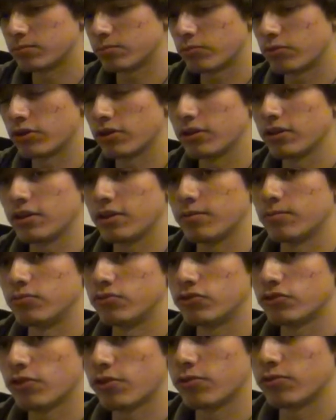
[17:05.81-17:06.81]
really
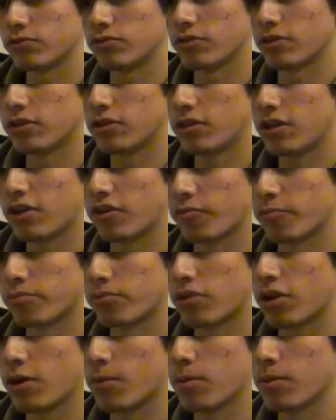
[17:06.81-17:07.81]
shows a lot of
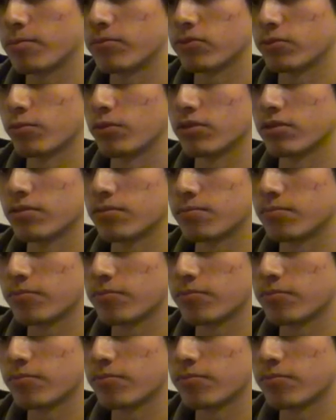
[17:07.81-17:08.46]
problems with